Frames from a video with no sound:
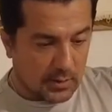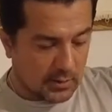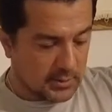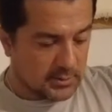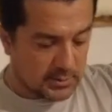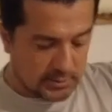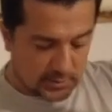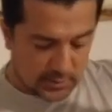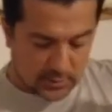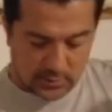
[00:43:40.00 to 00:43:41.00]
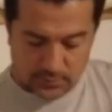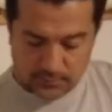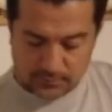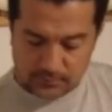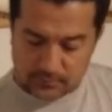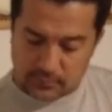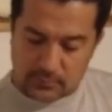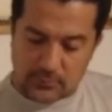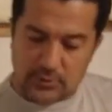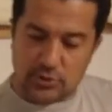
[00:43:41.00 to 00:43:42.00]
This is the
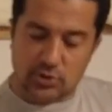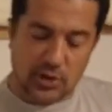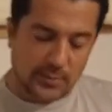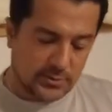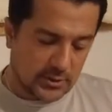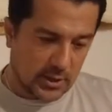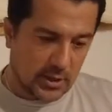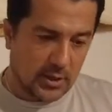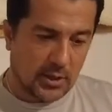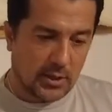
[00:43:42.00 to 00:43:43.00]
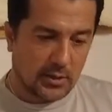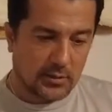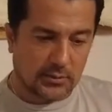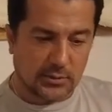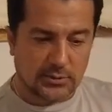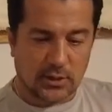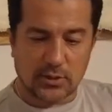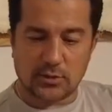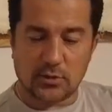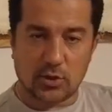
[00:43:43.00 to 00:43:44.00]
straps that I
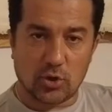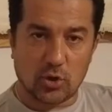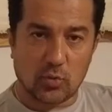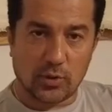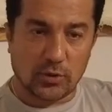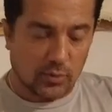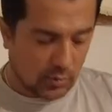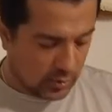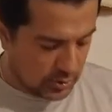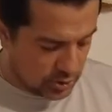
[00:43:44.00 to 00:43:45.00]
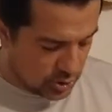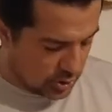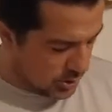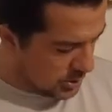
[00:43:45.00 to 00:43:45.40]
decided to go with orange.